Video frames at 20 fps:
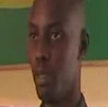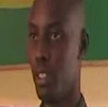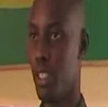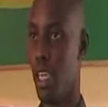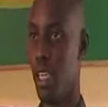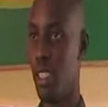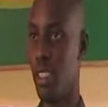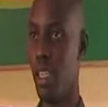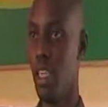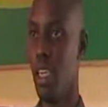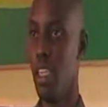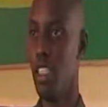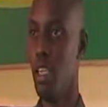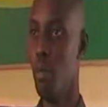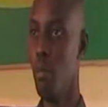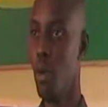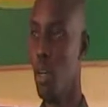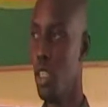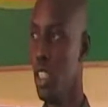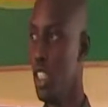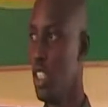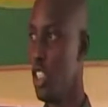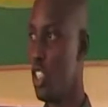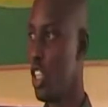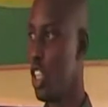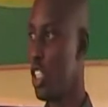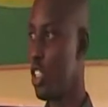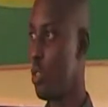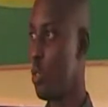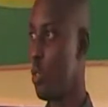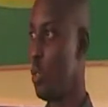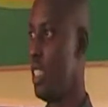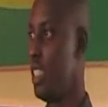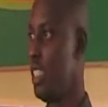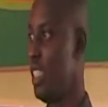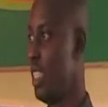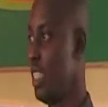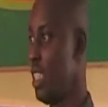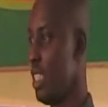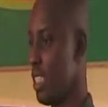is that the money is just
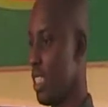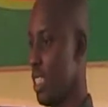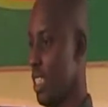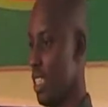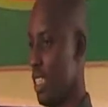within